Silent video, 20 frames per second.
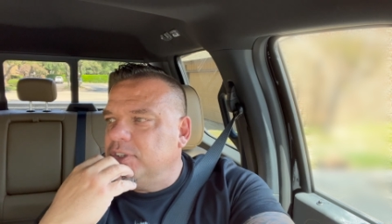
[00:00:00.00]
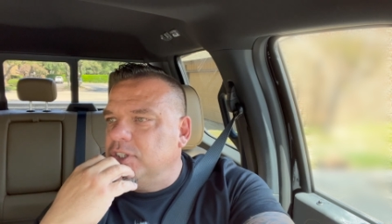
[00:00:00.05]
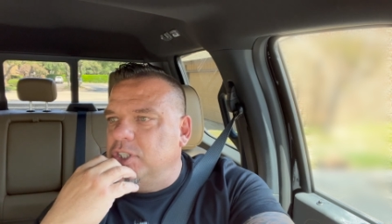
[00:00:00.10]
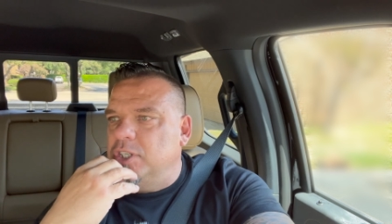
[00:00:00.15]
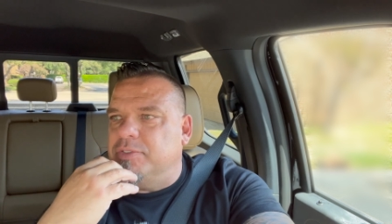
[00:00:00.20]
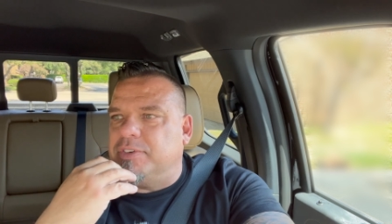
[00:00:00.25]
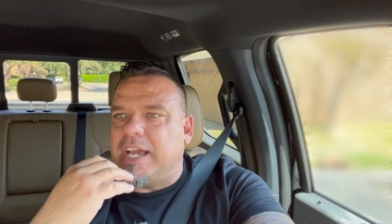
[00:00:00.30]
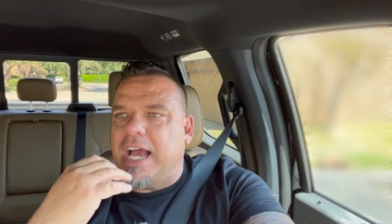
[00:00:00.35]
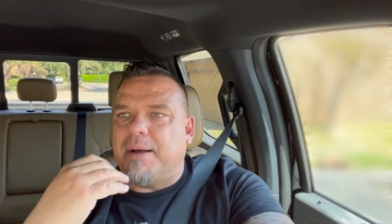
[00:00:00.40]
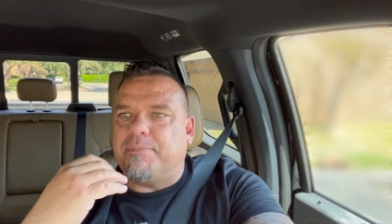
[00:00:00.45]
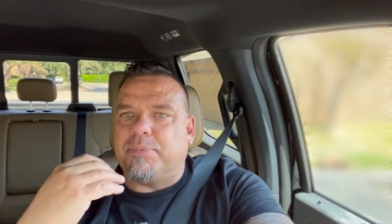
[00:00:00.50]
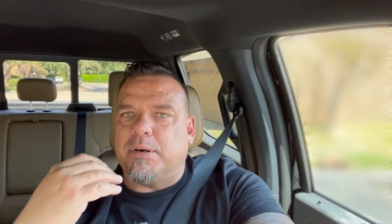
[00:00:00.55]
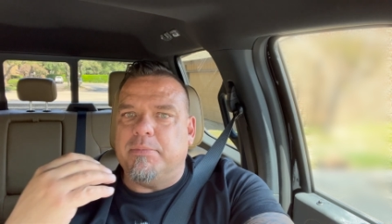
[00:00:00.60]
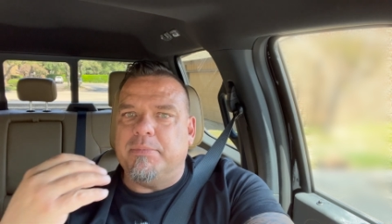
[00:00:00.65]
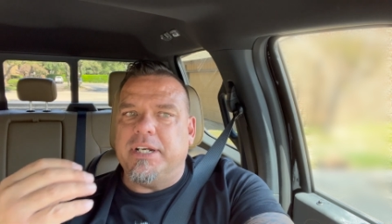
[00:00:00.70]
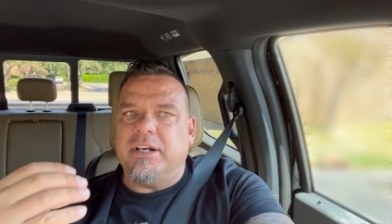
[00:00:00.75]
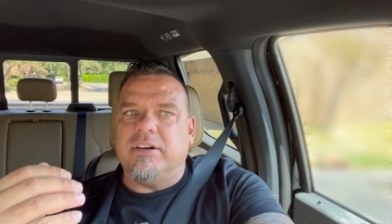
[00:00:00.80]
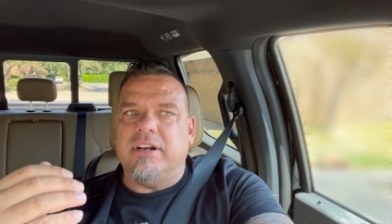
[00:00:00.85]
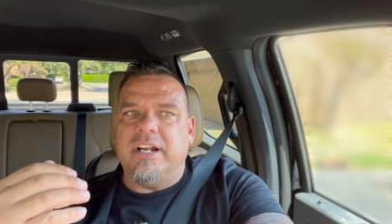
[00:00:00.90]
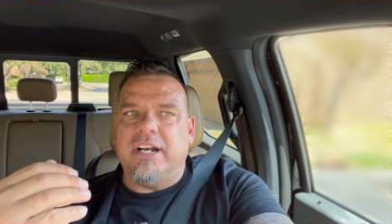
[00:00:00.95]
You've got
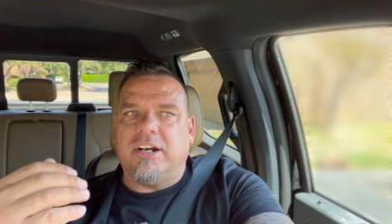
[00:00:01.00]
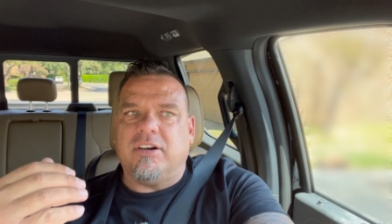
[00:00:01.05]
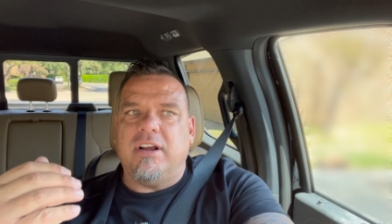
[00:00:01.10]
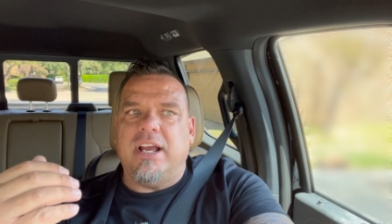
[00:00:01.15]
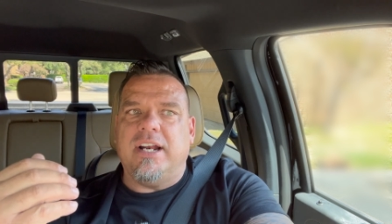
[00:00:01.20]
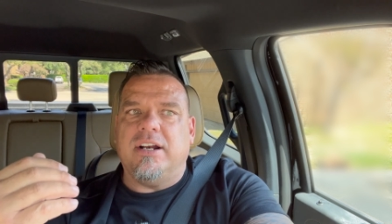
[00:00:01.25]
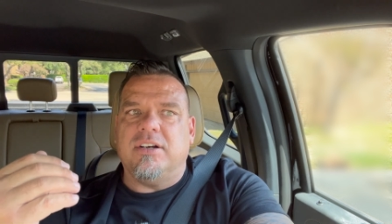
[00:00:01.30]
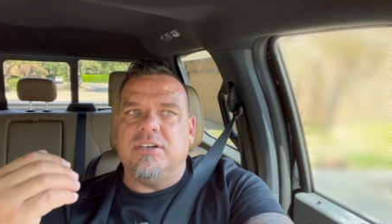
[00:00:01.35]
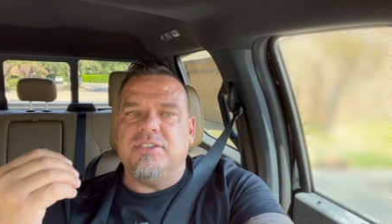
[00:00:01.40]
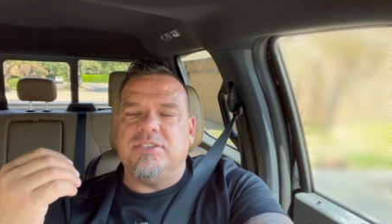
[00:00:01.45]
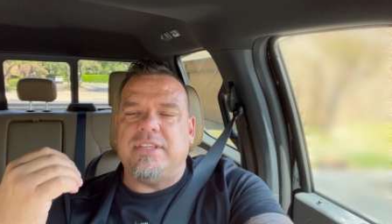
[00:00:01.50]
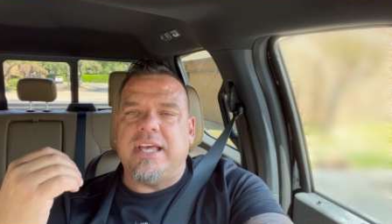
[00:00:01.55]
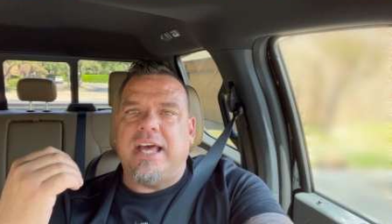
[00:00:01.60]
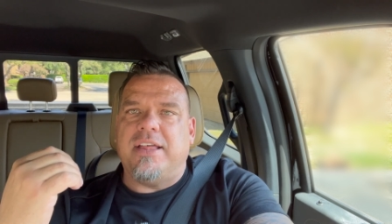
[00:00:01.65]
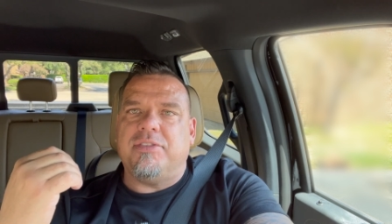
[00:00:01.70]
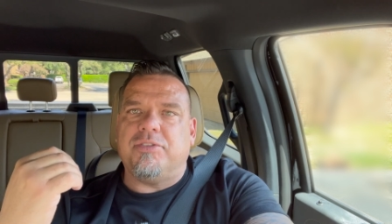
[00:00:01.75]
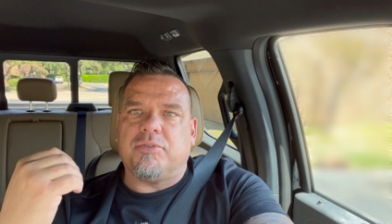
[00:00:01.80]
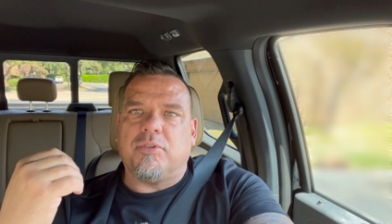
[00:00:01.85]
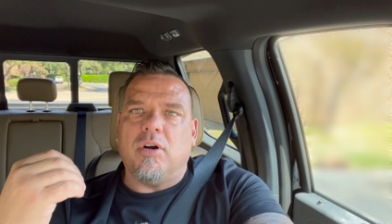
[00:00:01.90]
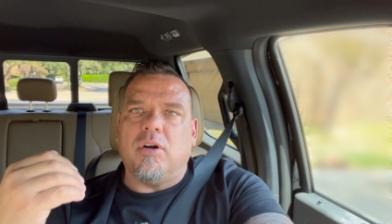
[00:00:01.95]
premier integrators
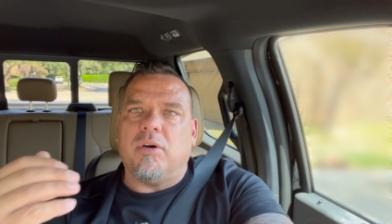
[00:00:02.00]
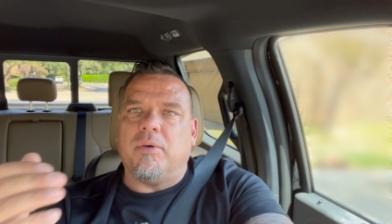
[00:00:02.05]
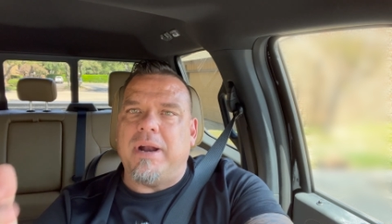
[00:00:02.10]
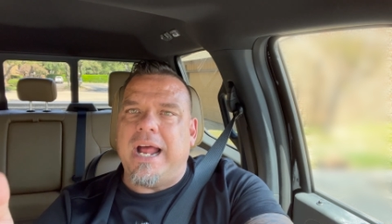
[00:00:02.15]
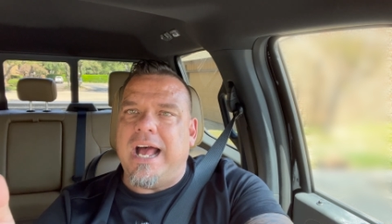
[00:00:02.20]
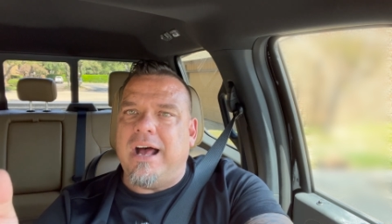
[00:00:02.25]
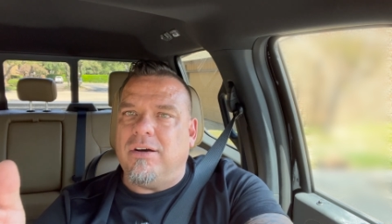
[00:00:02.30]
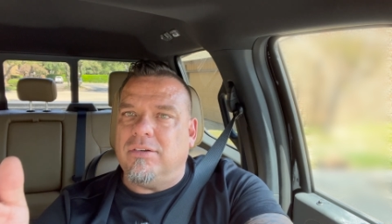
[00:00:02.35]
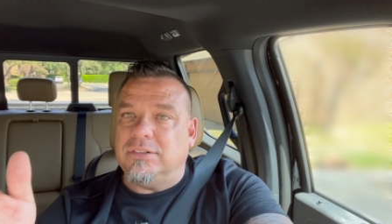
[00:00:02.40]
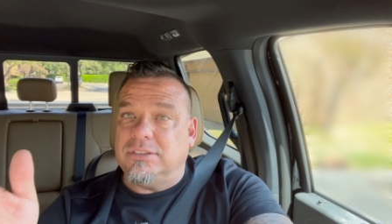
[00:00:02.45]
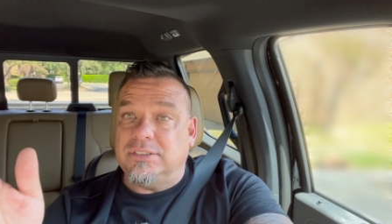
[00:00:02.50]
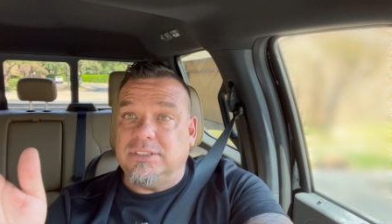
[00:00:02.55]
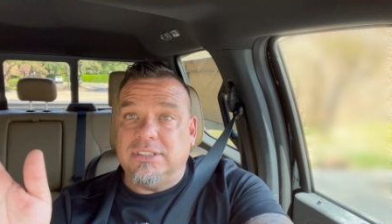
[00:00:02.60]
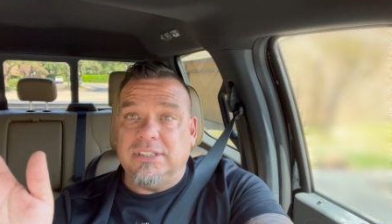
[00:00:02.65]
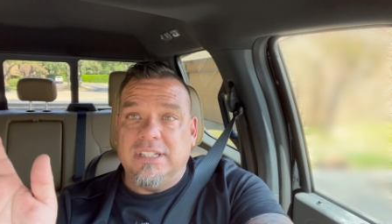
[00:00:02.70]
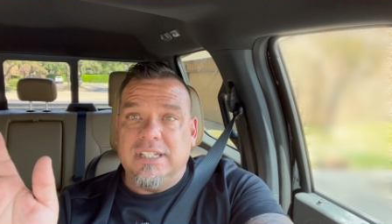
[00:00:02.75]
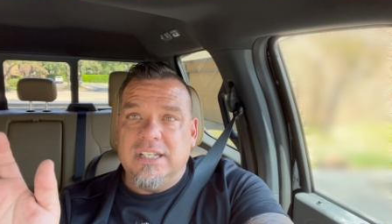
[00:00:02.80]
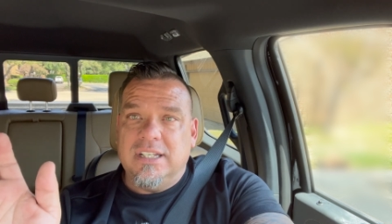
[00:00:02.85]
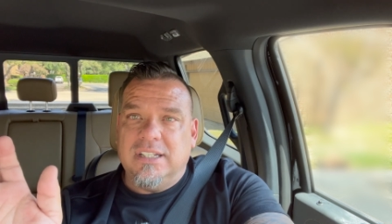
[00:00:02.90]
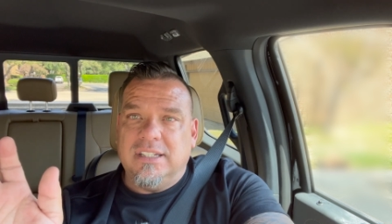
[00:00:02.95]
that throw around
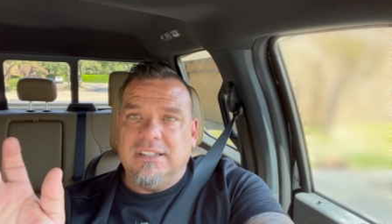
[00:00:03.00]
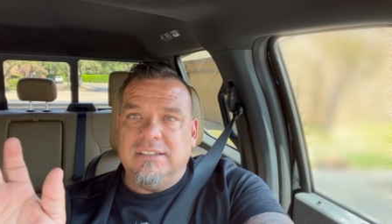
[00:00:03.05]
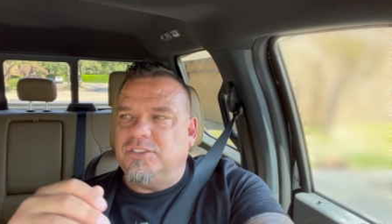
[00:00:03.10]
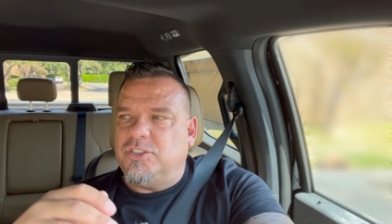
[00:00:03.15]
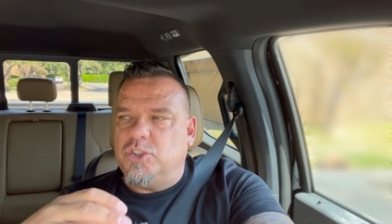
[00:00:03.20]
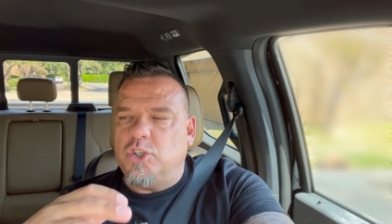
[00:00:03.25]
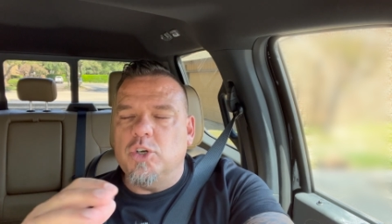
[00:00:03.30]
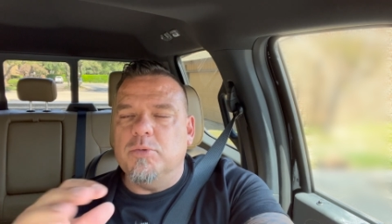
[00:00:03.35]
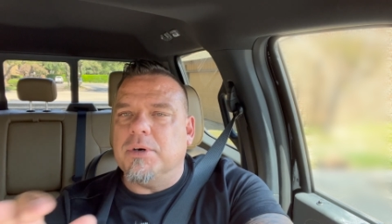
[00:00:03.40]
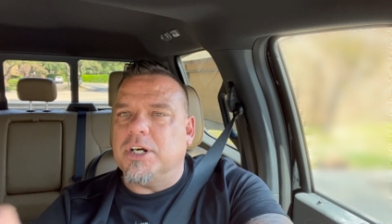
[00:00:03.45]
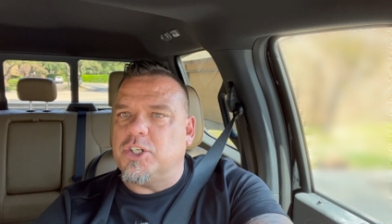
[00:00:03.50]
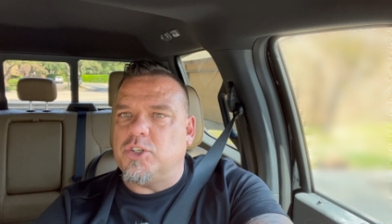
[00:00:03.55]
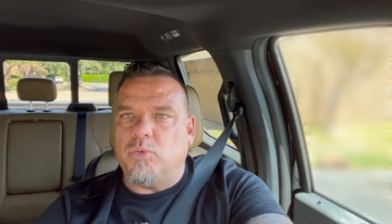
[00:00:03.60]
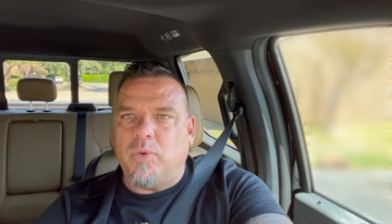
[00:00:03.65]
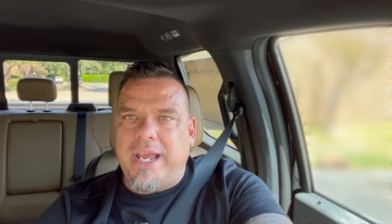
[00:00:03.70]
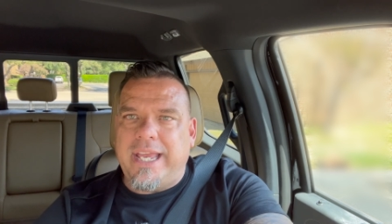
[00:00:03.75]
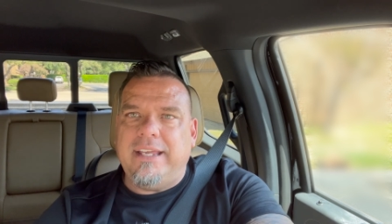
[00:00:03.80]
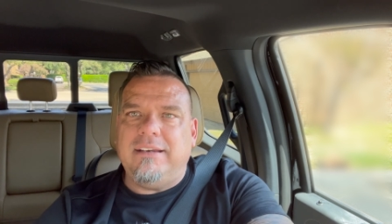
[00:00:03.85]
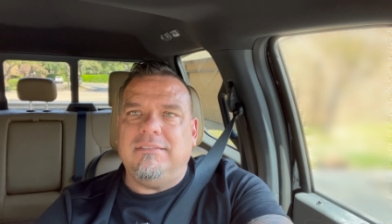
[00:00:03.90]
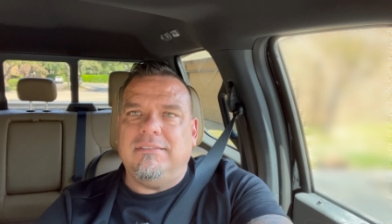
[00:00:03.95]
too much
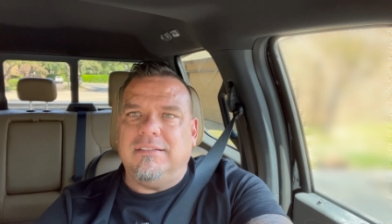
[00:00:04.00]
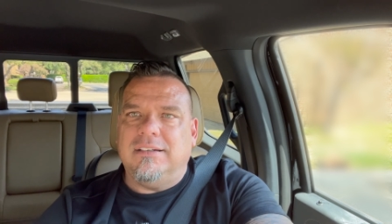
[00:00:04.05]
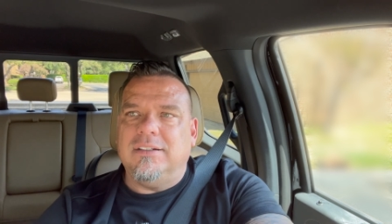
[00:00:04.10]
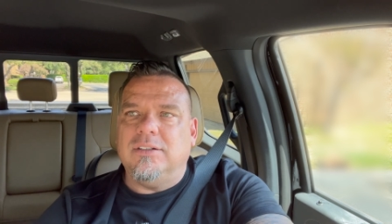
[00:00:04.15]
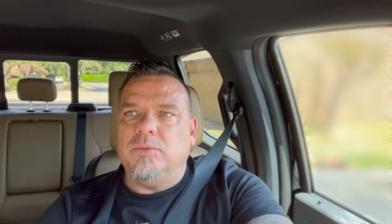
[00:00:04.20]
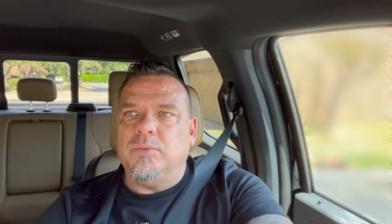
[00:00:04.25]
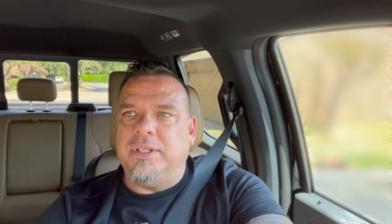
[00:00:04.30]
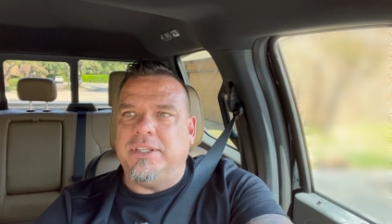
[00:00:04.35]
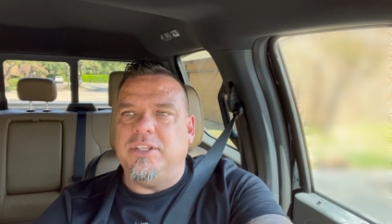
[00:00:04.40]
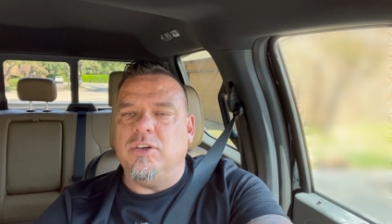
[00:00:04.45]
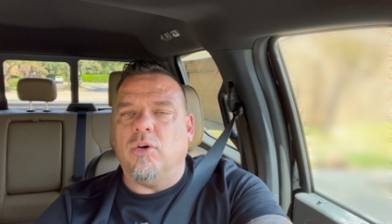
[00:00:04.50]
weight with the